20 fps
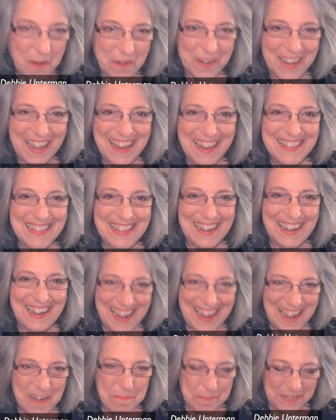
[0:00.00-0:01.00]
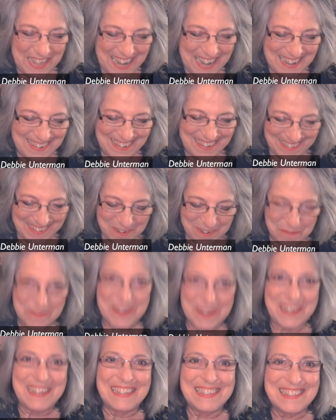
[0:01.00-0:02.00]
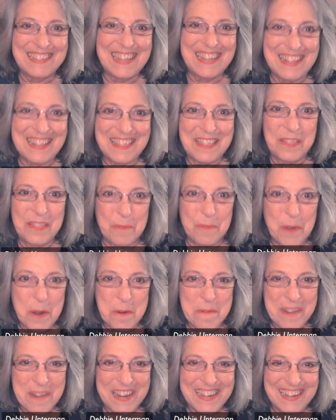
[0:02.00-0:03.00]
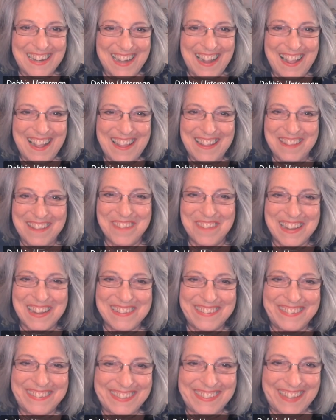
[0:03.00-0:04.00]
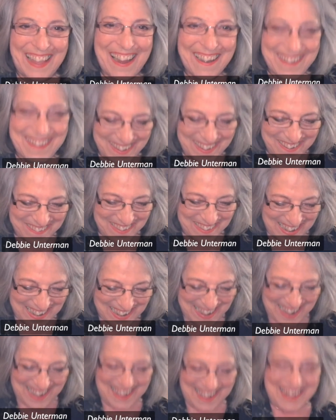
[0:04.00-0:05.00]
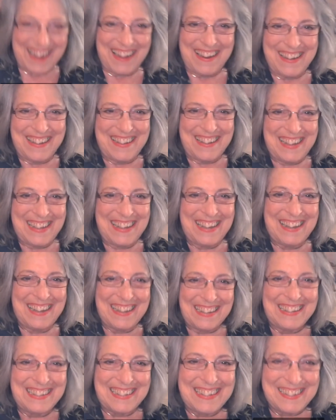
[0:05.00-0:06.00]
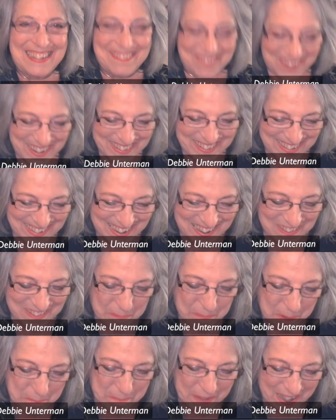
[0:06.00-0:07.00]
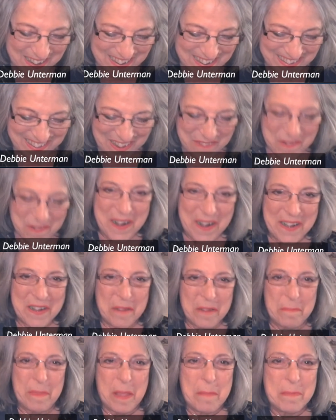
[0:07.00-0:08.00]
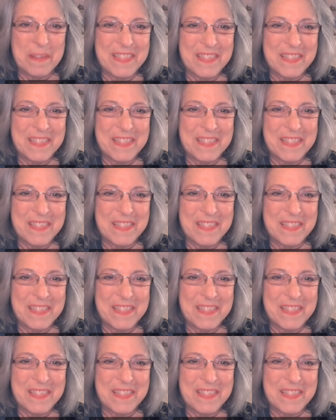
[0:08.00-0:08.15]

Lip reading: Okay, that I had planned to do, because he threw me today by scaring me, and I wasn't as prepared as I wanted to be.